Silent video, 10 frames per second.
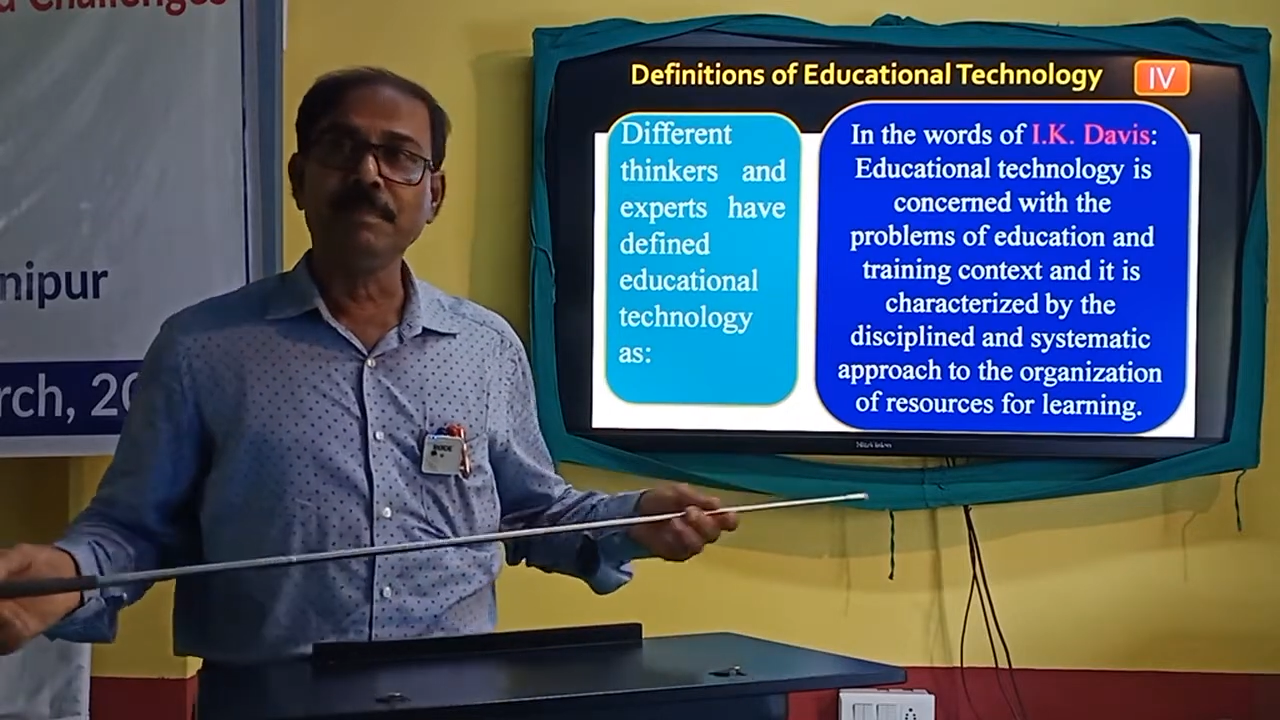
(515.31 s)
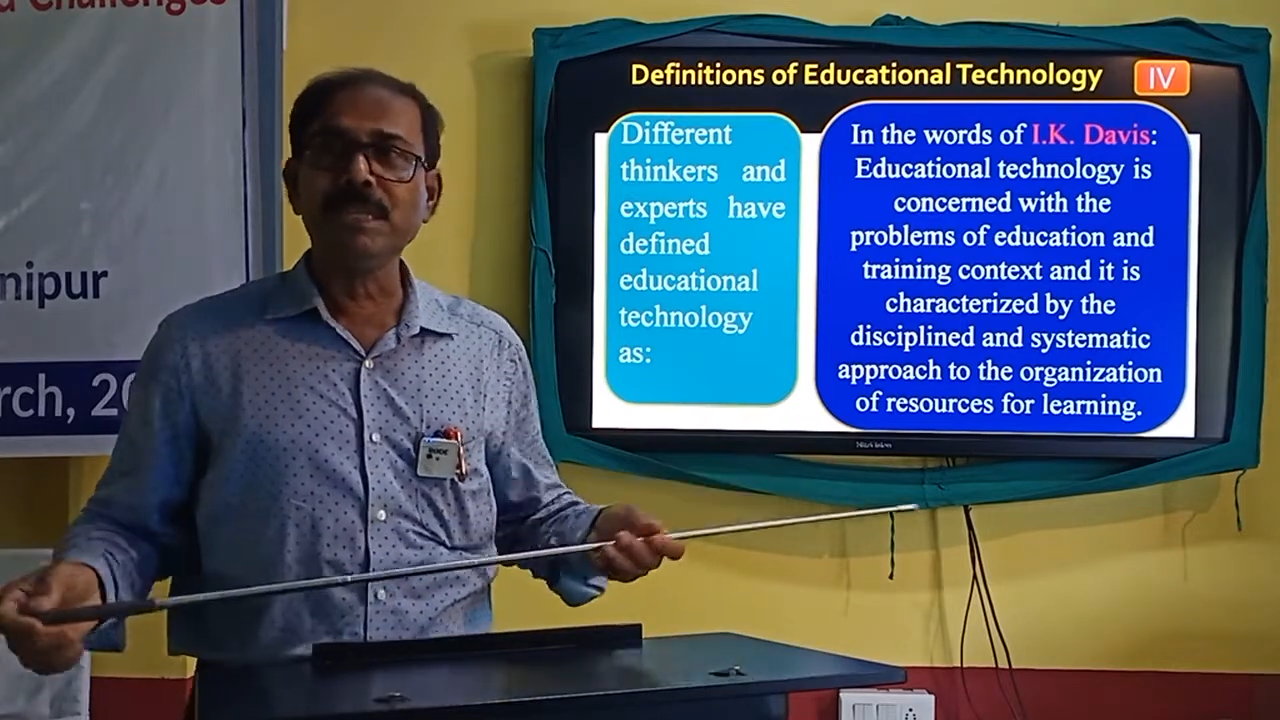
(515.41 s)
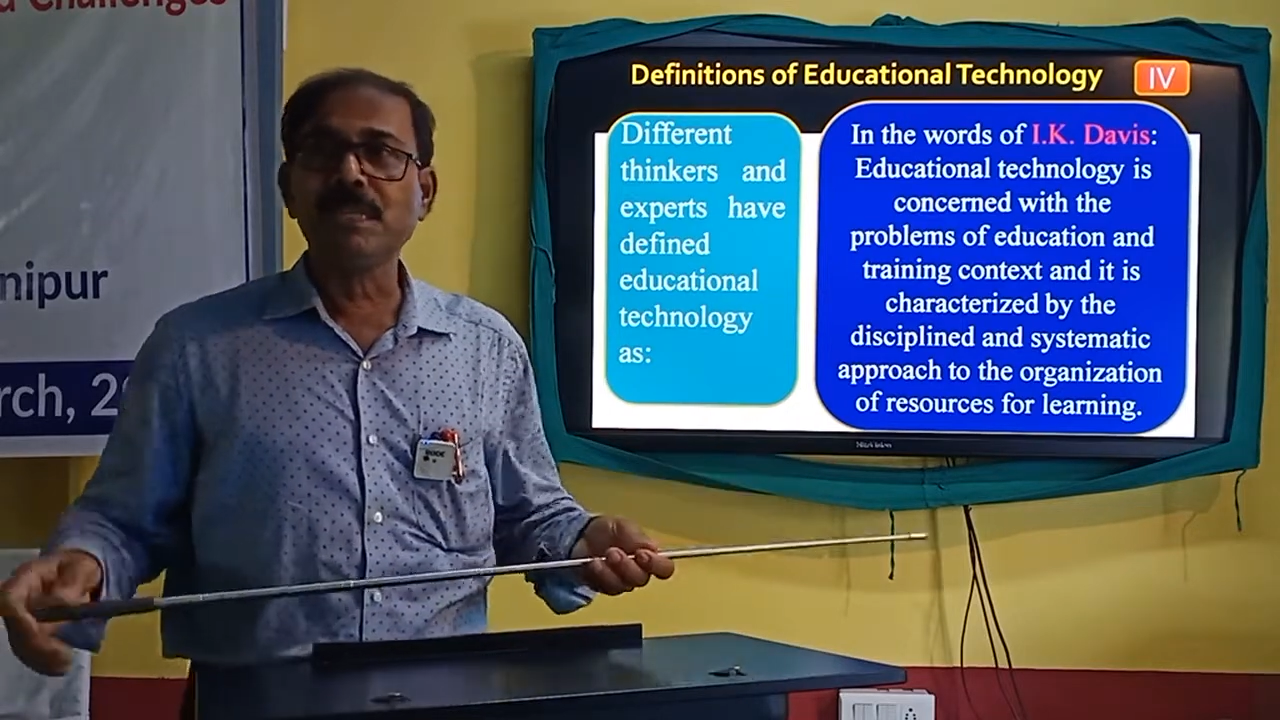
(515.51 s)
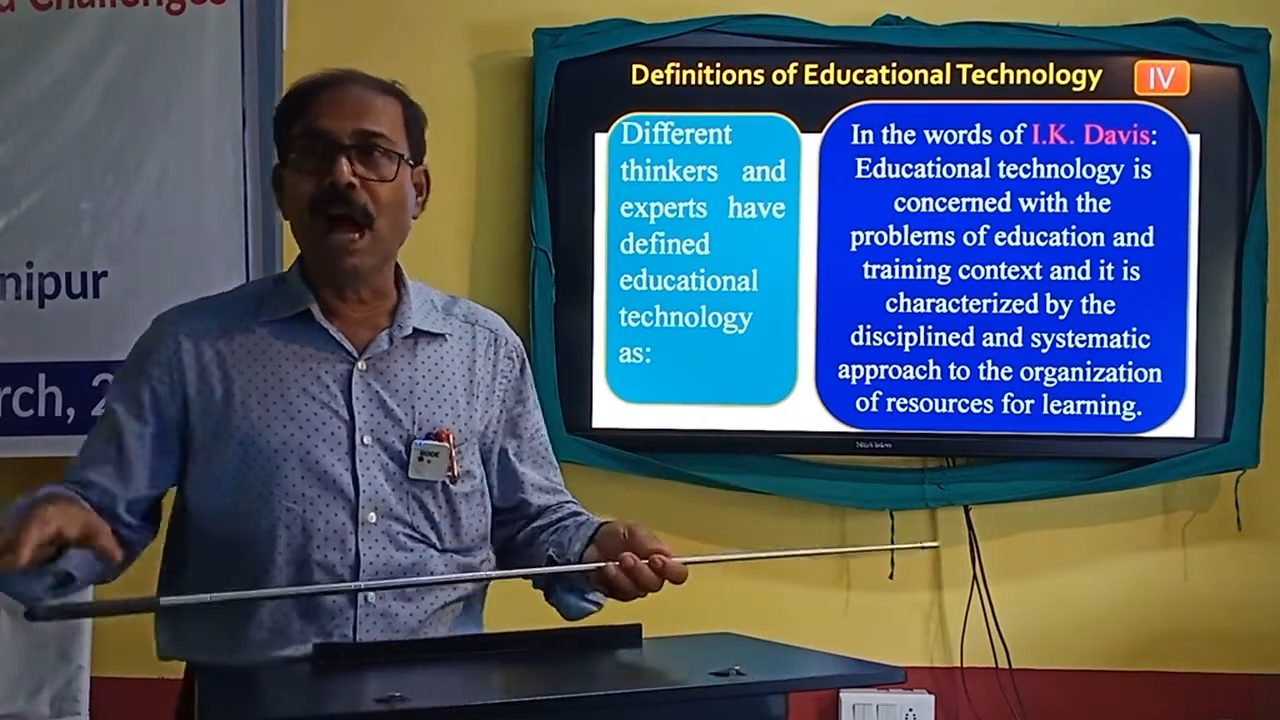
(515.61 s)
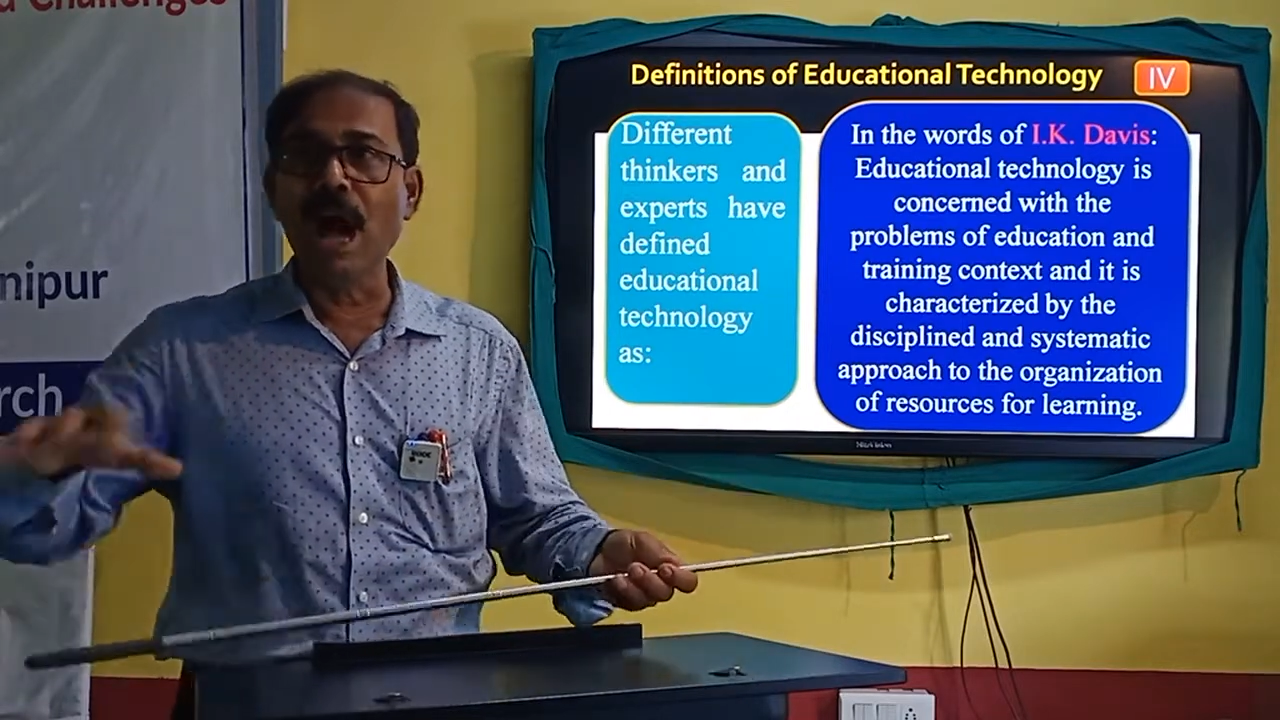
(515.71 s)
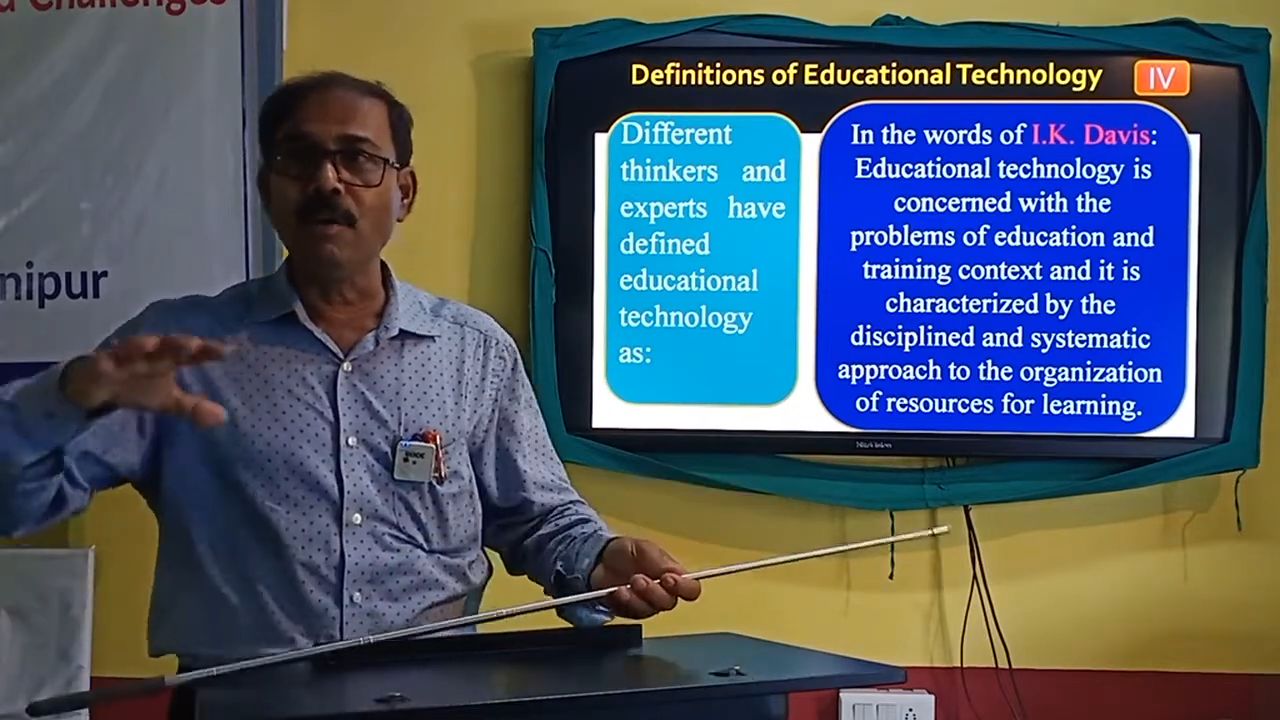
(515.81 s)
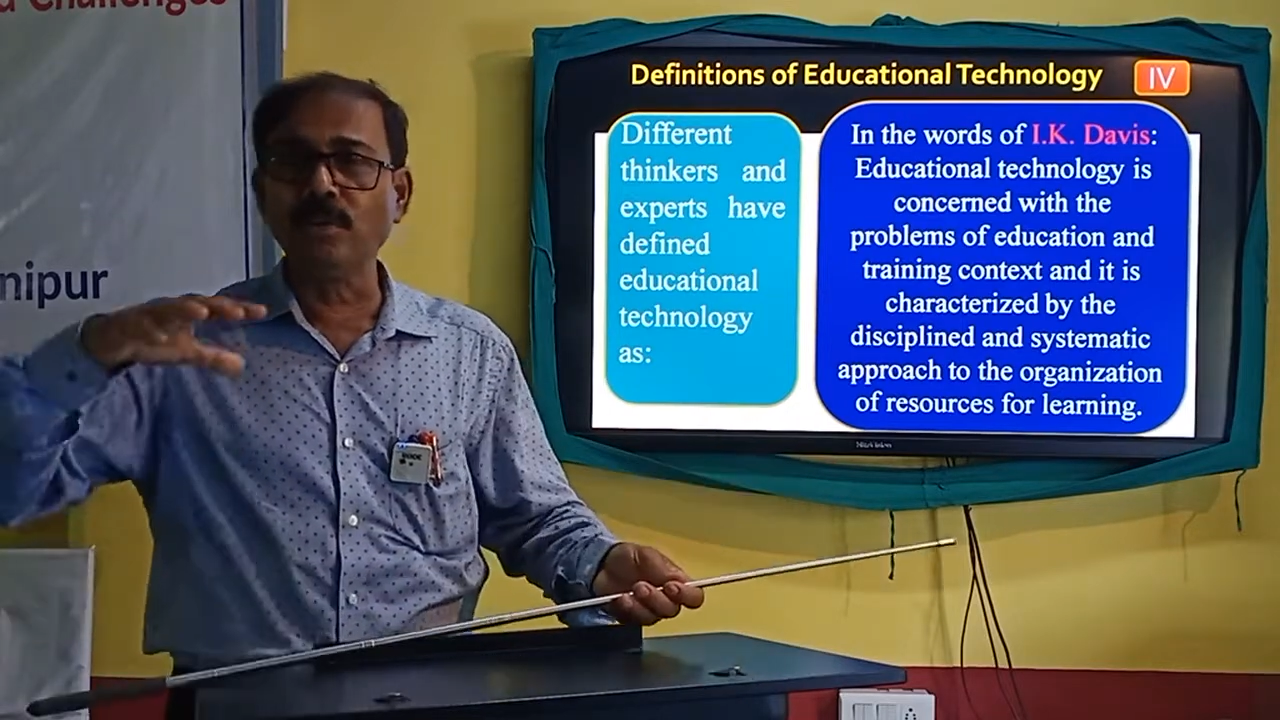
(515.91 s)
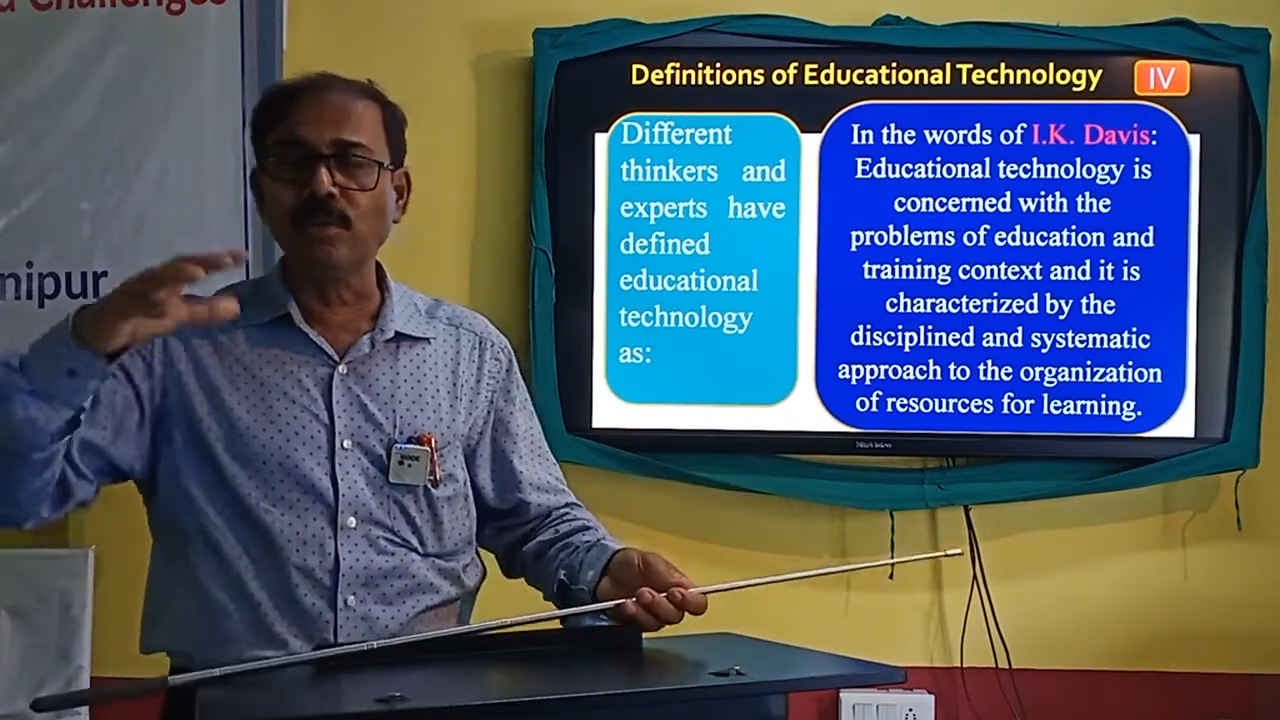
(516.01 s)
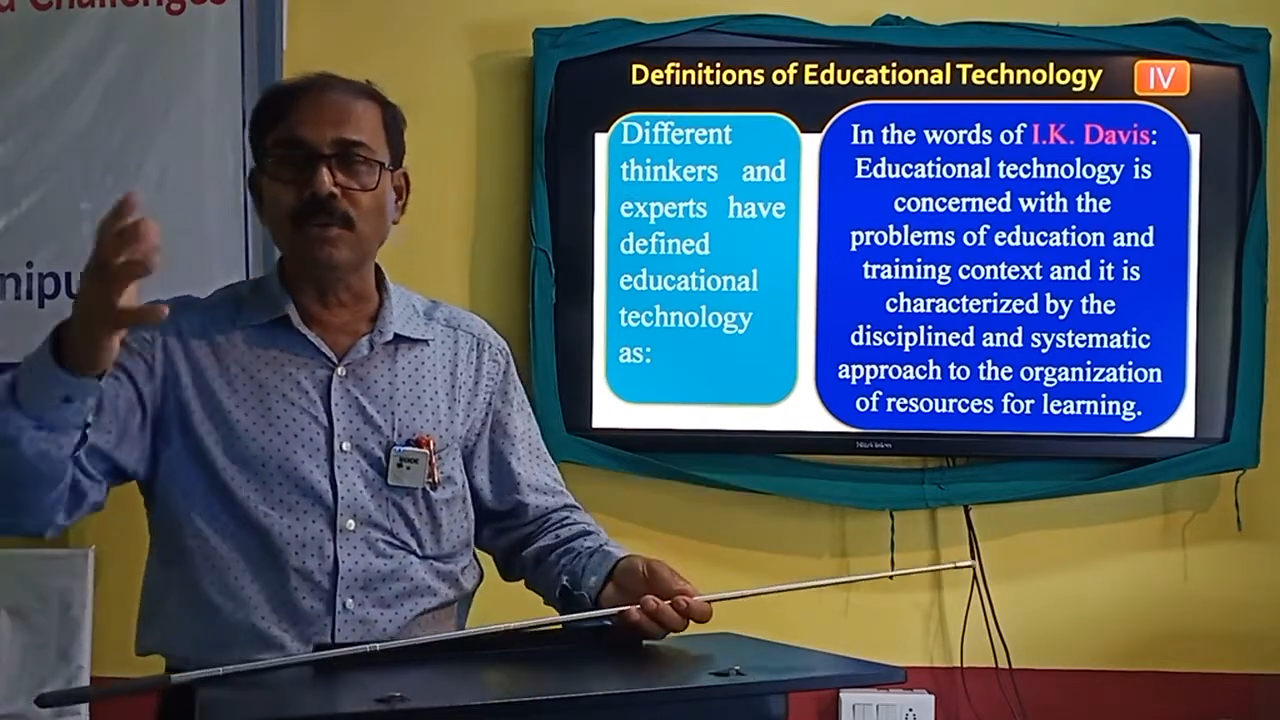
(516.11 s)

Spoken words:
Means how to